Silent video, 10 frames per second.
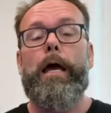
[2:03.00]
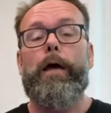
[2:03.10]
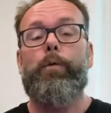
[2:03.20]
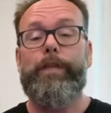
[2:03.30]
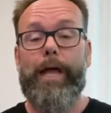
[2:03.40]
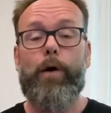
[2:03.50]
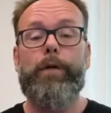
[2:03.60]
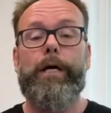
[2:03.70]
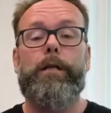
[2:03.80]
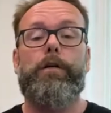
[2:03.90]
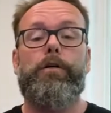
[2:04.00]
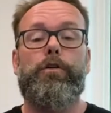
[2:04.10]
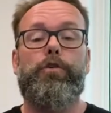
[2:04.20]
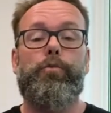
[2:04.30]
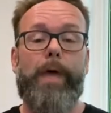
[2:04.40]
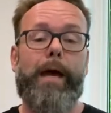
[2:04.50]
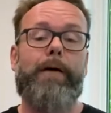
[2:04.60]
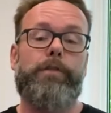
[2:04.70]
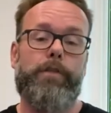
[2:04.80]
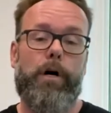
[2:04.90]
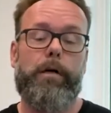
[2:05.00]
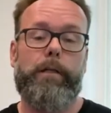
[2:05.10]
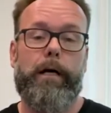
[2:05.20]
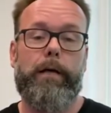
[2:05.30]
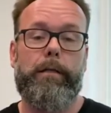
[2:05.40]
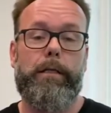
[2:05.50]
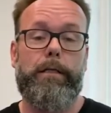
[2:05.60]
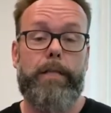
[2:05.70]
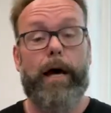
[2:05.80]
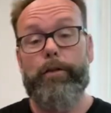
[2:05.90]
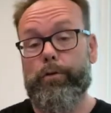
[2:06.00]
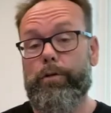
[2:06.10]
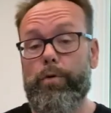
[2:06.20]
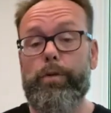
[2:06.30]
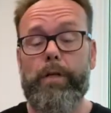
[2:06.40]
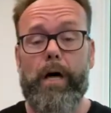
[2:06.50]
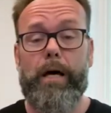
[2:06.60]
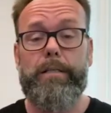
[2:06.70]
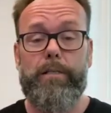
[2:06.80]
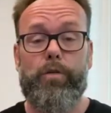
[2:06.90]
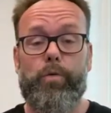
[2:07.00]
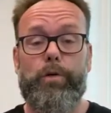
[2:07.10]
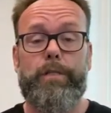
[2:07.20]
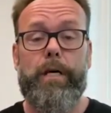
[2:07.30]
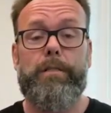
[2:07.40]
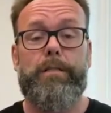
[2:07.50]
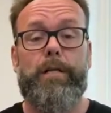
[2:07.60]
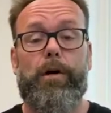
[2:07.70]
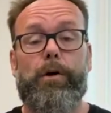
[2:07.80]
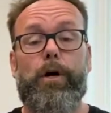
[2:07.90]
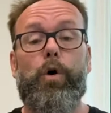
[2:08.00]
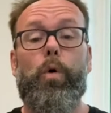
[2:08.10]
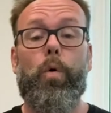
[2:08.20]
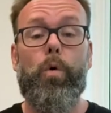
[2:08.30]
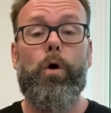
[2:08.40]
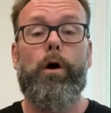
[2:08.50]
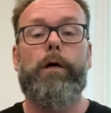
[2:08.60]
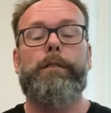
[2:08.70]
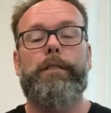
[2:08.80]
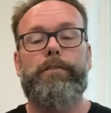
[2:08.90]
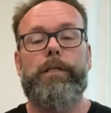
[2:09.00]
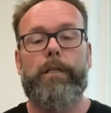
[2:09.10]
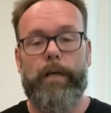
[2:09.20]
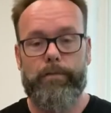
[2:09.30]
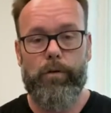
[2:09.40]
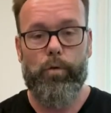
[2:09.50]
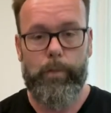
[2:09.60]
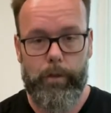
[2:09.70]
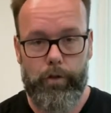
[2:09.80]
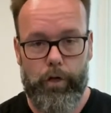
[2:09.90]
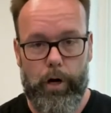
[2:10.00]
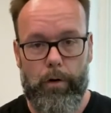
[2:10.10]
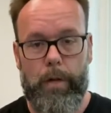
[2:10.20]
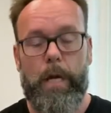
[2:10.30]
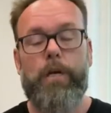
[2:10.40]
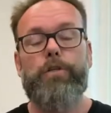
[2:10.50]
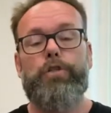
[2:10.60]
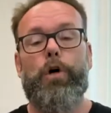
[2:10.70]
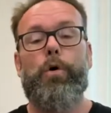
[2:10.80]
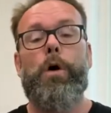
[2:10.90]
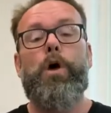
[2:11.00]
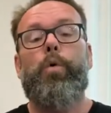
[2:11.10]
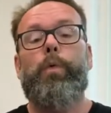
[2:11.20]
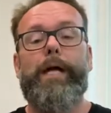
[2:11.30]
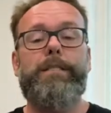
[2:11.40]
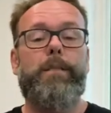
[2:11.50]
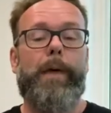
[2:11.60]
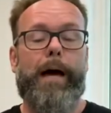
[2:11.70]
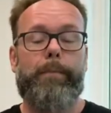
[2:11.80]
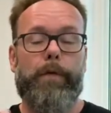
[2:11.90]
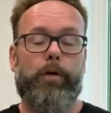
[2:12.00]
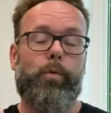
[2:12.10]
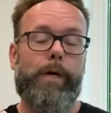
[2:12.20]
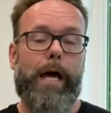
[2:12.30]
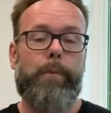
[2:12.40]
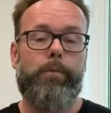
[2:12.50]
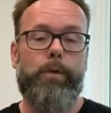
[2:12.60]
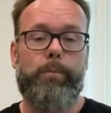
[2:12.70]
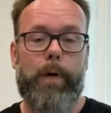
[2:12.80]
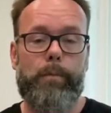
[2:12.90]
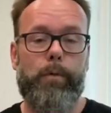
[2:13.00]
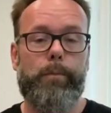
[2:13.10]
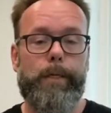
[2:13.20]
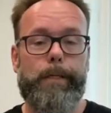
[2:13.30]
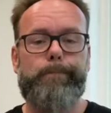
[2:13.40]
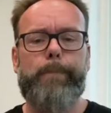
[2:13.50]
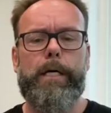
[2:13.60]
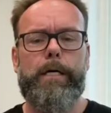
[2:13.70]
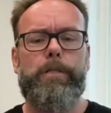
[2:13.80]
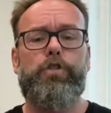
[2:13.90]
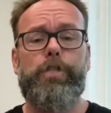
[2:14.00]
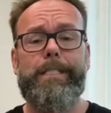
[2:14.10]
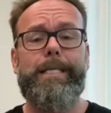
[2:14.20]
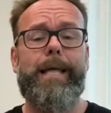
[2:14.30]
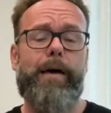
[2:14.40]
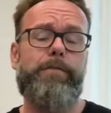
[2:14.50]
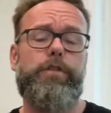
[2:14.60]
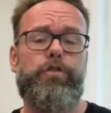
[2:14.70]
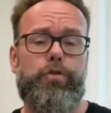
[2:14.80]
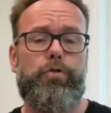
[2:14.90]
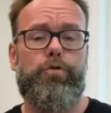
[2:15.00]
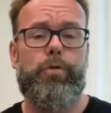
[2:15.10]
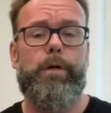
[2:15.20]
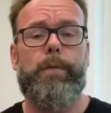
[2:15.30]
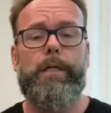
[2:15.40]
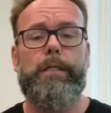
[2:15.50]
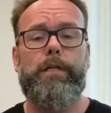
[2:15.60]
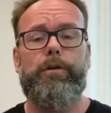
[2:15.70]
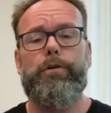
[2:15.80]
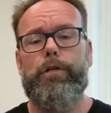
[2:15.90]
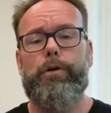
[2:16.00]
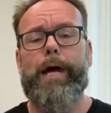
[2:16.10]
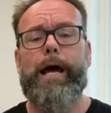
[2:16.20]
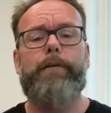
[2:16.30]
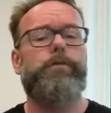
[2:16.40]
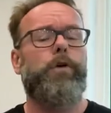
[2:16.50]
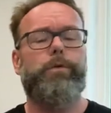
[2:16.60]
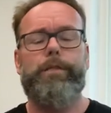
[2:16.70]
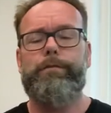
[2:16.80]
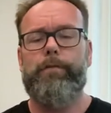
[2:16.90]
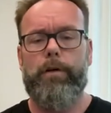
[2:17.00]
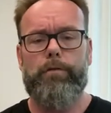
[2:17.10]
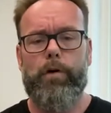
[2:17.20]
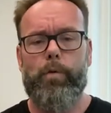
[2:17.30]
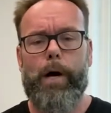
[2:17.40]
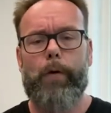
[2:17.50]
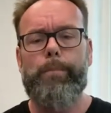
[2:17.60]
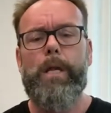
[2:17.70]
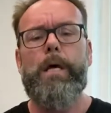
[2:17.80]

Without it, you may have a dog that is either euthanized in the worst case scenario or living a life in a wheelchair. So what ends up happening, or what happened with Bumblebee, is she did have this surgery about a year, year and a half ago, did very, very well.